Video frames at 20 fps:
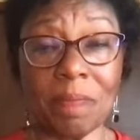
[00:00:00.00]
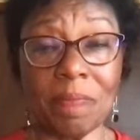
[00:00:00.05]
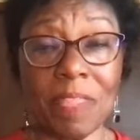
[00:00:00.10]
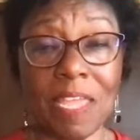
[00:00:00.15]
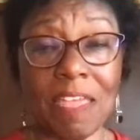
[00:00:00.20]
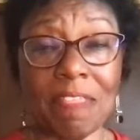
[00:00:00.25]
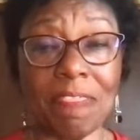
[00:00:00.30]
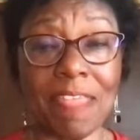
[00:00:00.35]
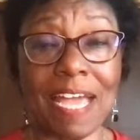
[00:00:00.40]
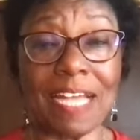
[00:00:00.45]

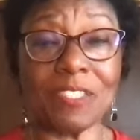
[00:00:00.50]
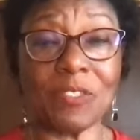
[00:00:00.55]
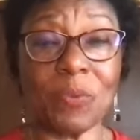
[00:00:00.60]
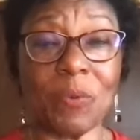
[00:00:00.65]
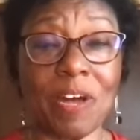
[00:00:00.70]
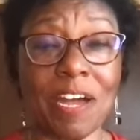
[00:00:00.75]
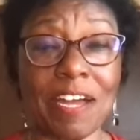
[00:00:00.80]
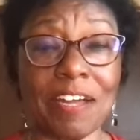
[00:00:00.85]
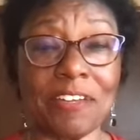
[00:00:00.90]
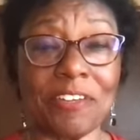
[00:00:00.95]
And that's
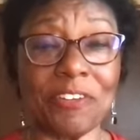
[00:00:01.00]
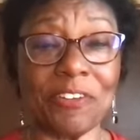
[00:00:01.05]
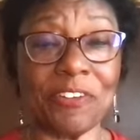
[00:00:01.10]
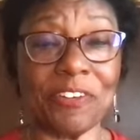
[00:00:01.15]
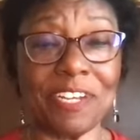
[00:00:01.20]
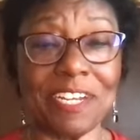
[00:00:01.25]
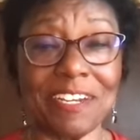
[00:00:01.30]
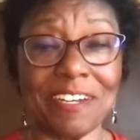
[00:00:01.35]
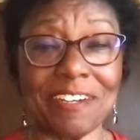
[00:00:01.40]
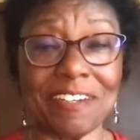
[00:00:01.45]
why you're
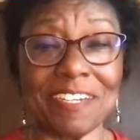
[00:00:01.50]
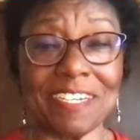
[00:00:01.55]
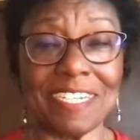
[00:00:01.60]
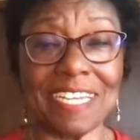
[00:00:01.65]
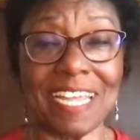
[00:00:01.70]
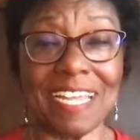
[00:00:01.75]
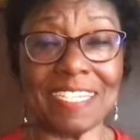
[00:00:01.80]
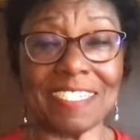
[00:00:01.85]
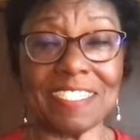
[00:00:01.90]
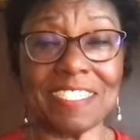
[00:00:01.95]
here
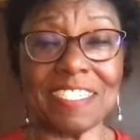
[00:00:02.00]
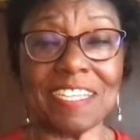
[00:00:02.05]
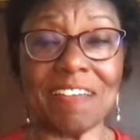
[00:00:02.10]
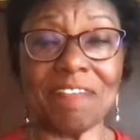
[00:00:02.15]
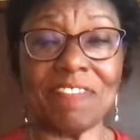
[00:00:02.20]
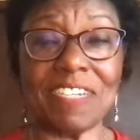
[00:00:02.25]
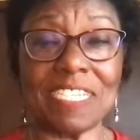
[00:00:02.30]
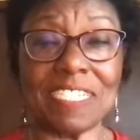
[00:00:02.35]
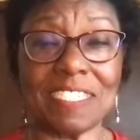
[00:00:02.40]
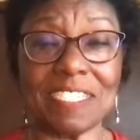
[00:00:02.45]
today.
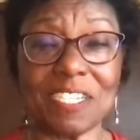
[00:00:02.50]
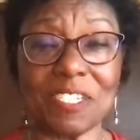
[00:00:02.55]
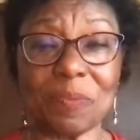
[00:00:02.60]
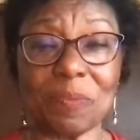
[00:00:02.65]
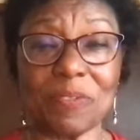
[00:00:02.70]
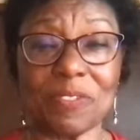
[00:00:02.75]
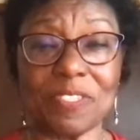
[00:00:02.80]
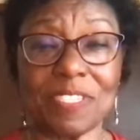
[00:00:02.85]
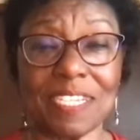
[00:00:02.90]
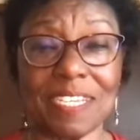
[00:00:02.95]

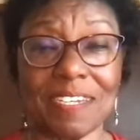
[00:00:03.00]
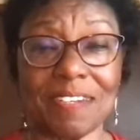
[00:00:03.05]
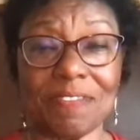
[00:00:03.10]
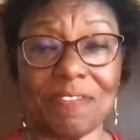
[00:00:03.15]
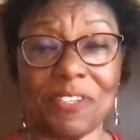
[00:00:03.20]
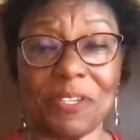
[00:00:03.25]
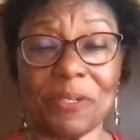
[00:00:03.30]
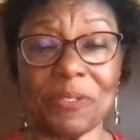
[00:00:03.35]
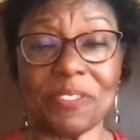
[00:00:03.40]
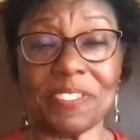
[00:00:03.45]
76% of
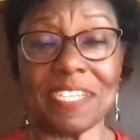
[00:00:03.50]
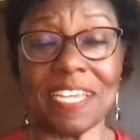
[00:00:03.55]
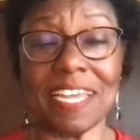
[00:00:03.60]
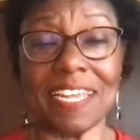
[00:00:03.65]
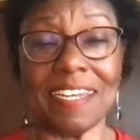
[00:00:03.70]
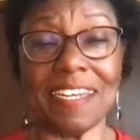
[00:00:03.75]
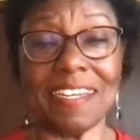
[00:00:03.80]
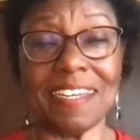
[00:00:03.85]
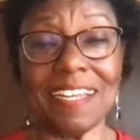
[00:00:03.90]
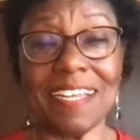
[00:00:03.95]
you
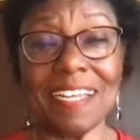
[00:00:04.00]
said